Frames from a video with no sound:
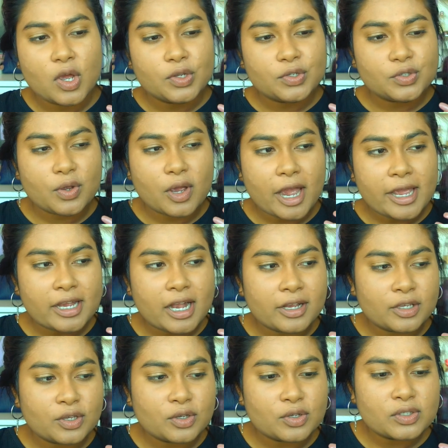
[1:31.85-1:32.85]
So I
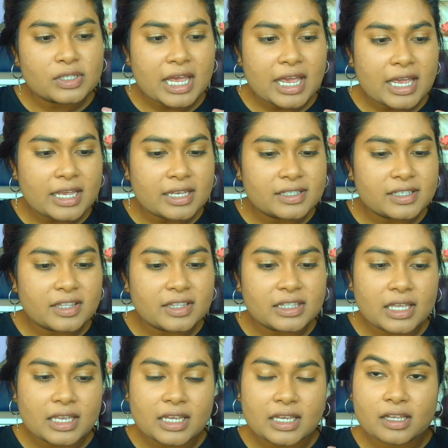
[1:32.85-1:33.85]
use a
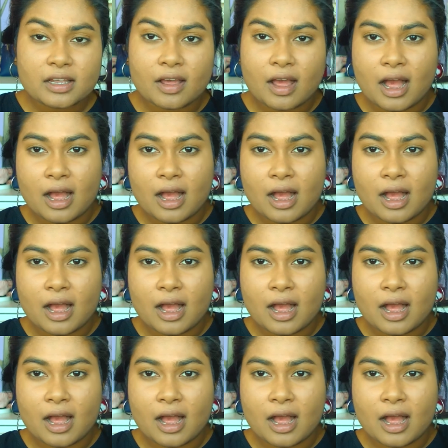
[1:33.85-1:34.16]
synthetic